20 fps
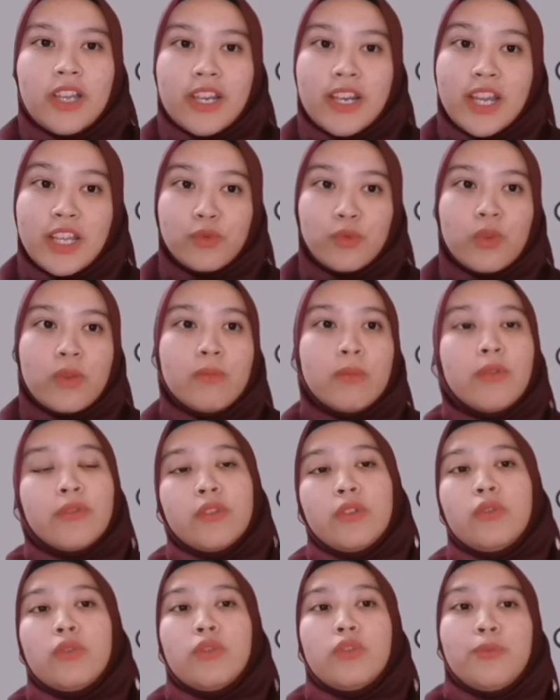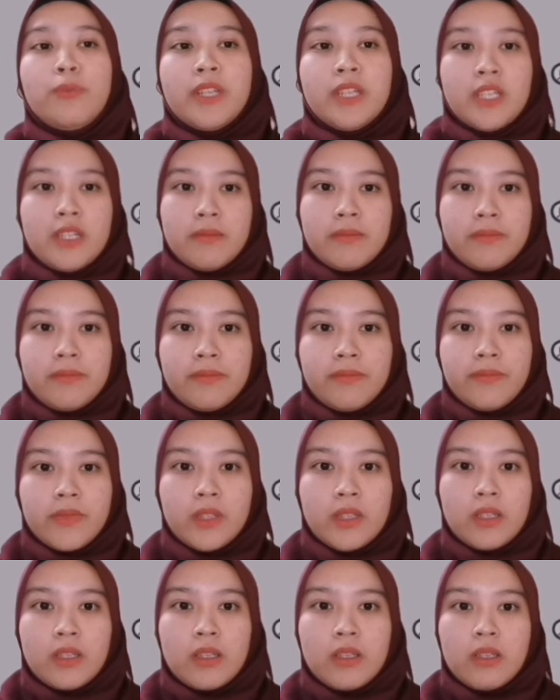Okay, next we move to rubidium.
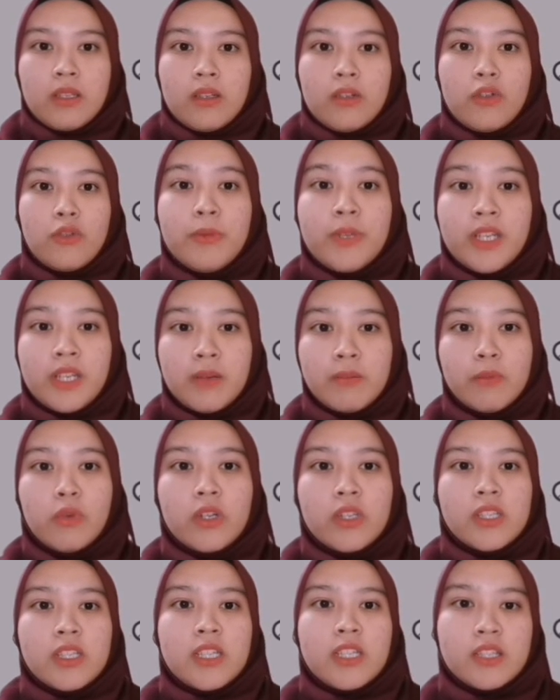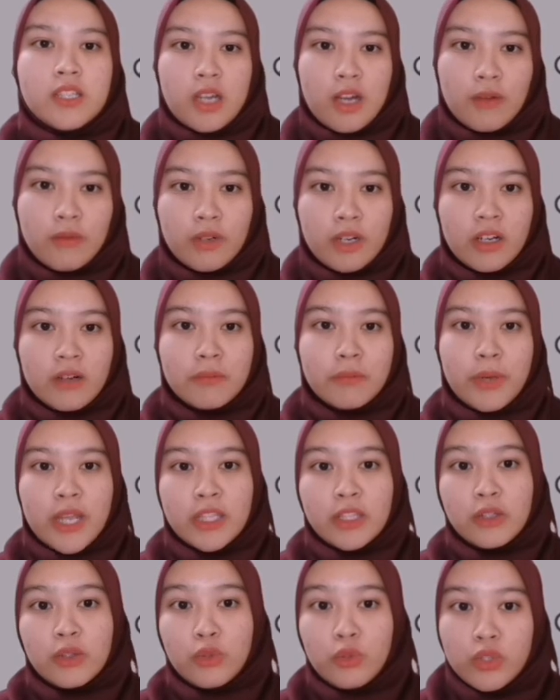Rubidium was discovered
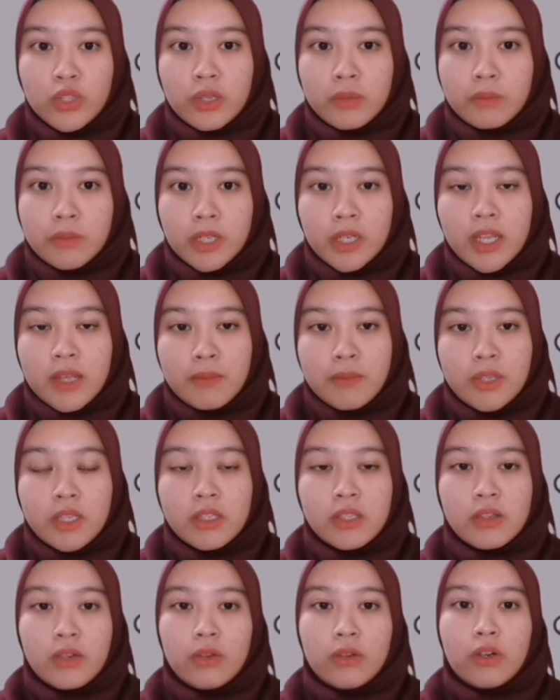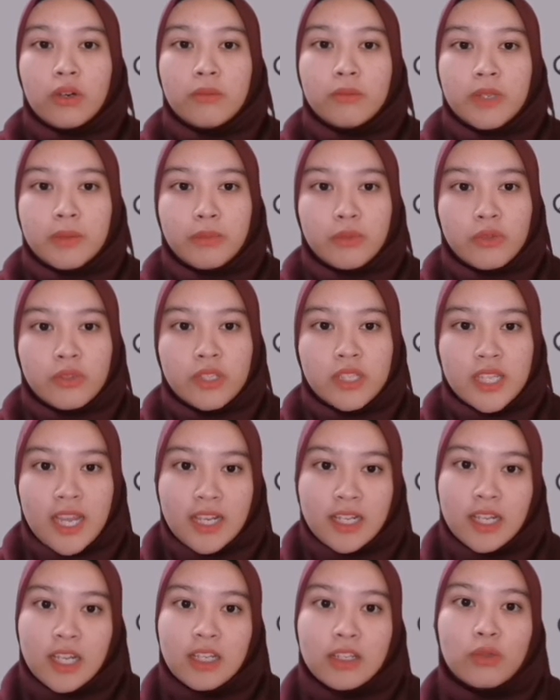by two German chemists, Robert
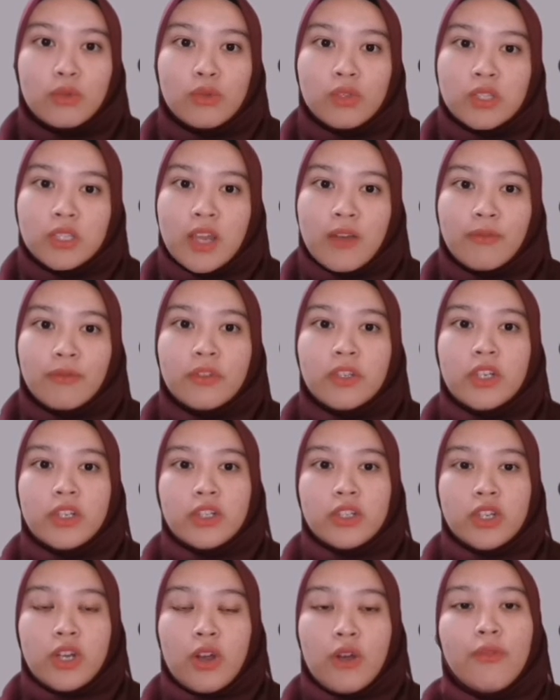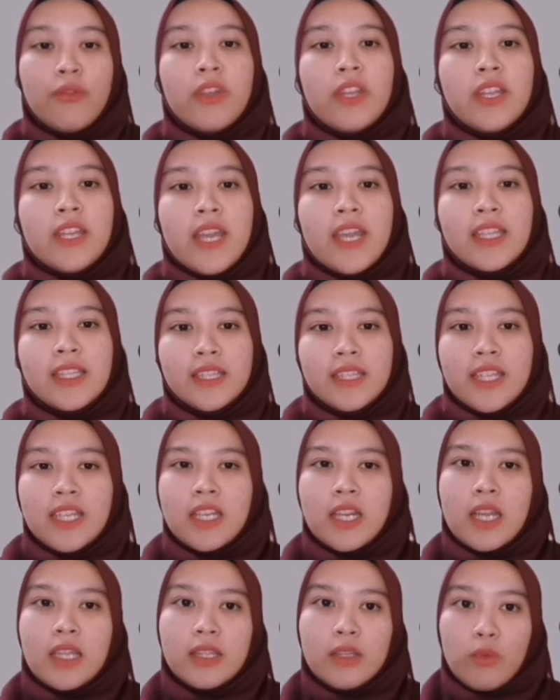Bunsen and Gustav Kirchhoff, in
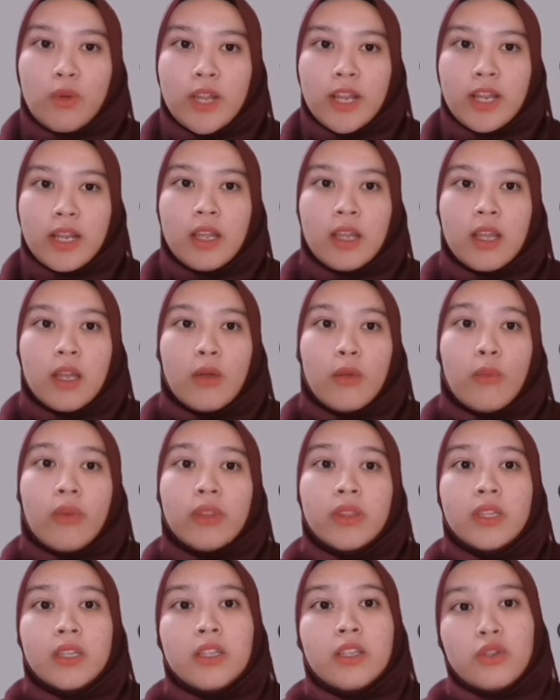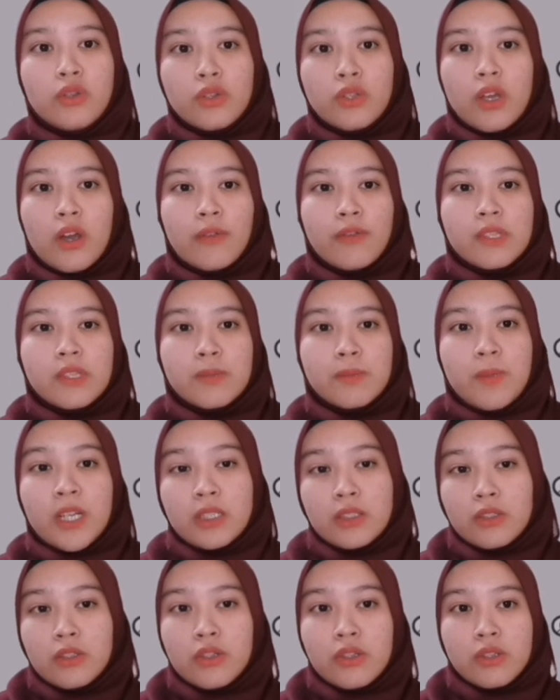1891. With the use of
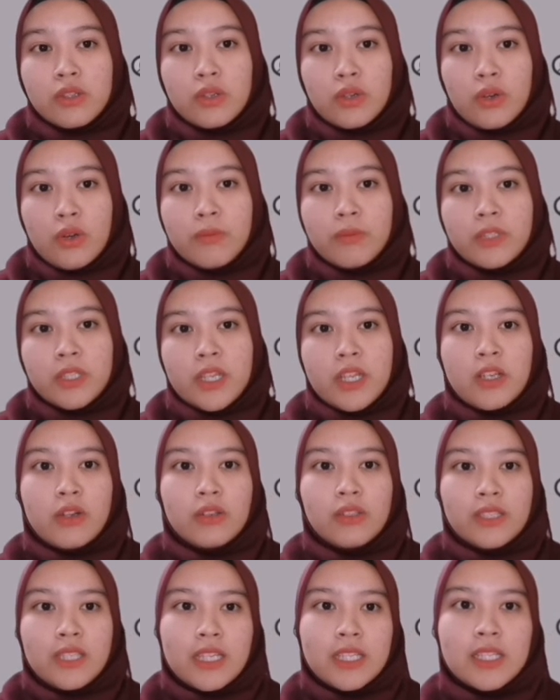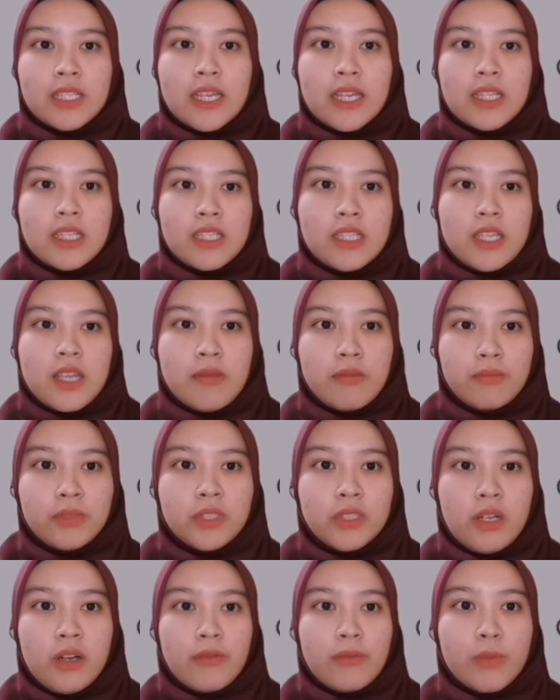spectroscope, they noticed that the
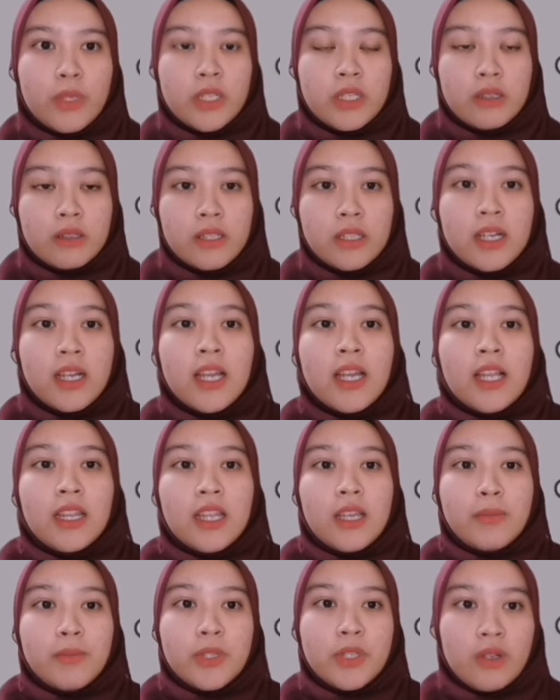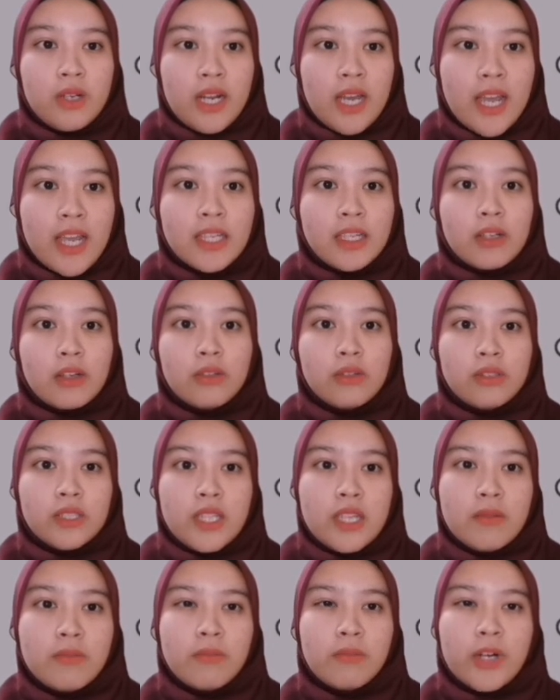sample of mineral lepidolite
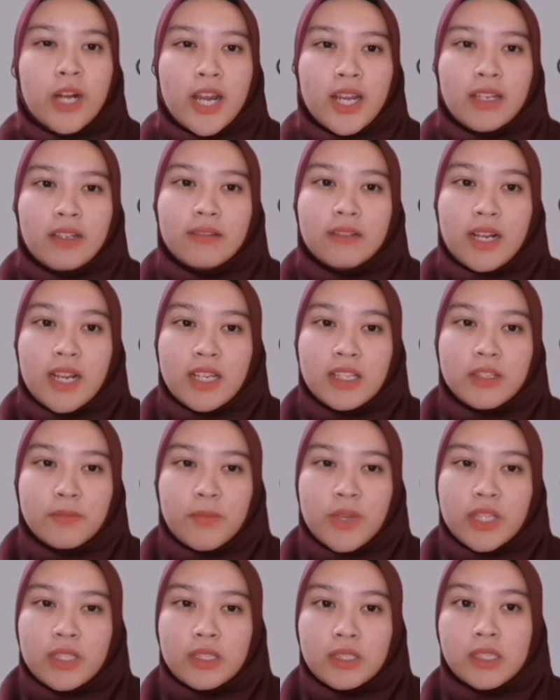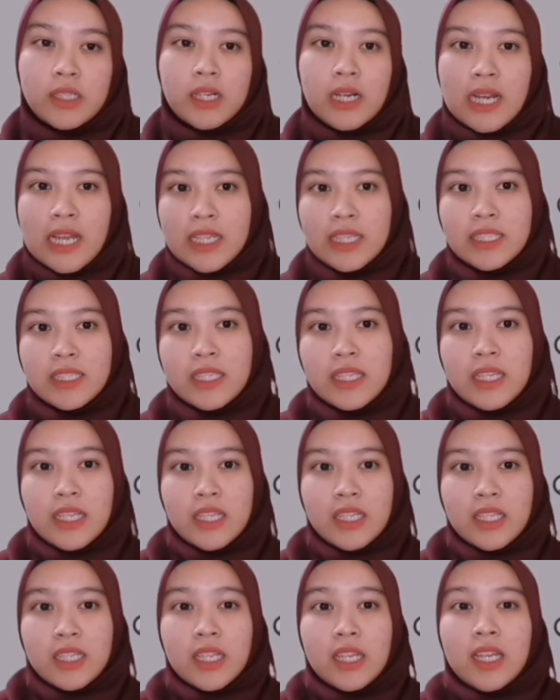contained bright red spectral lines
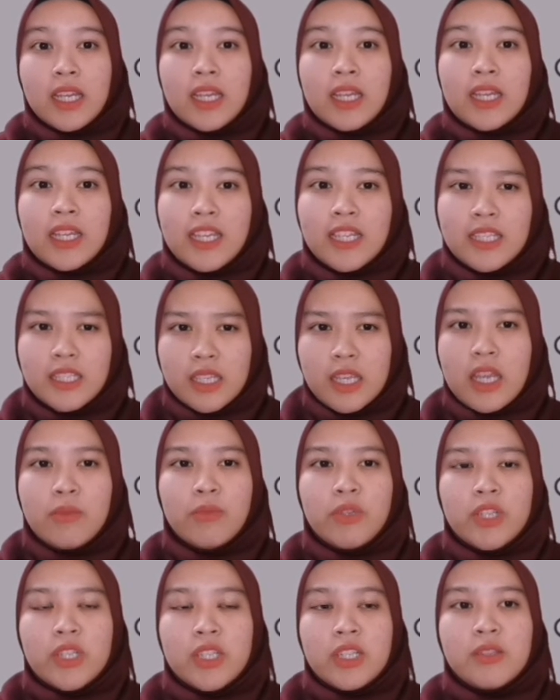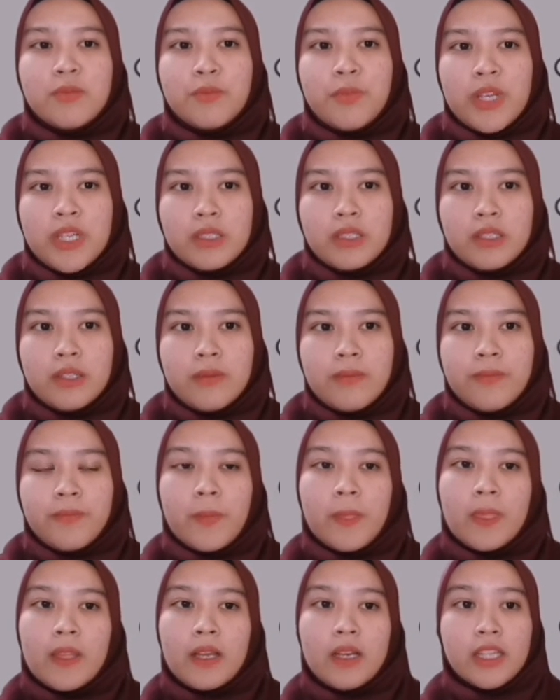in its emission spectrum.
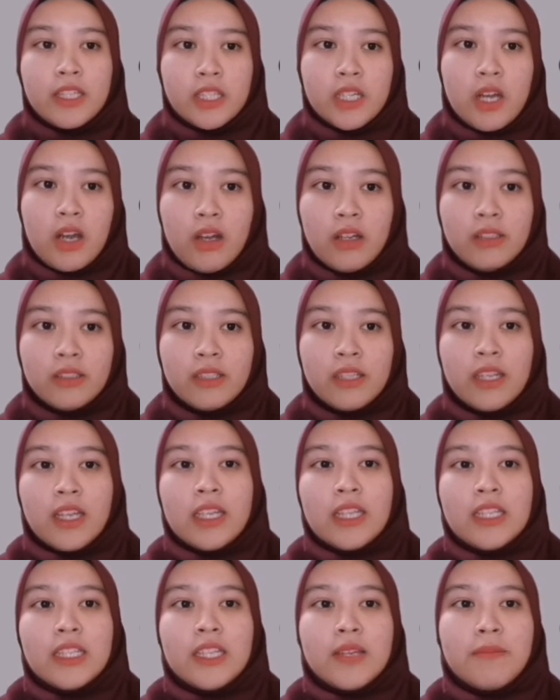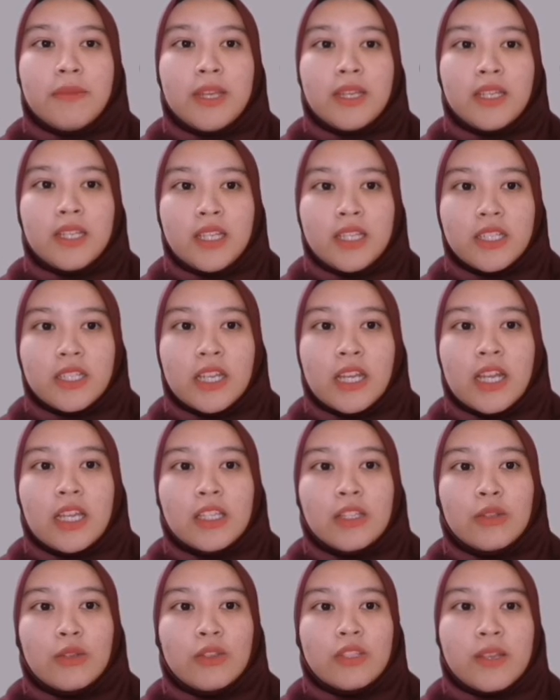Later on, they managed
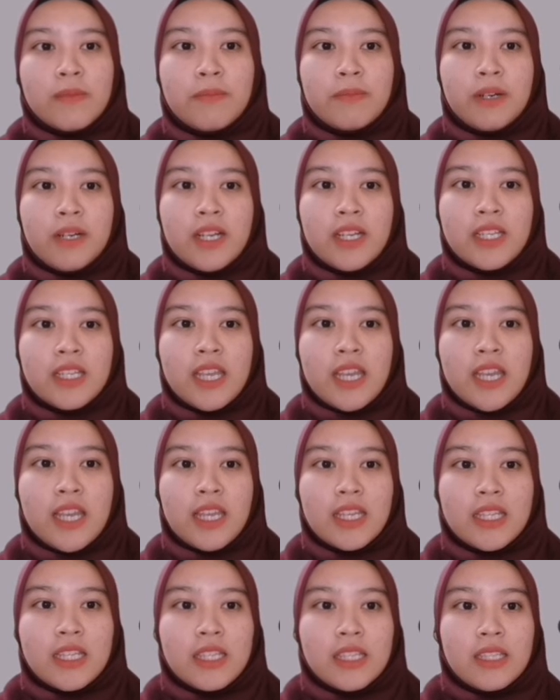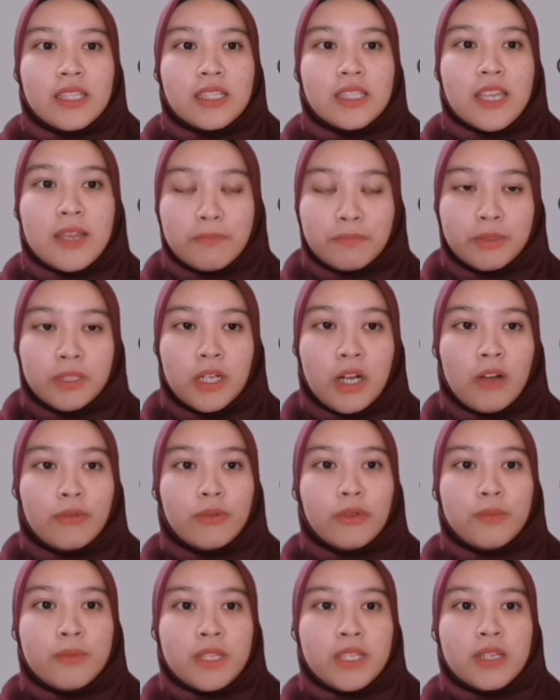to separate a sample
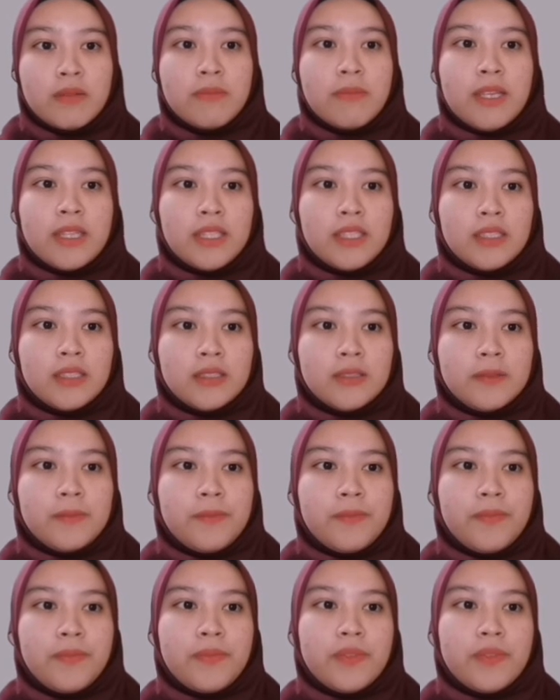of rubidium metal.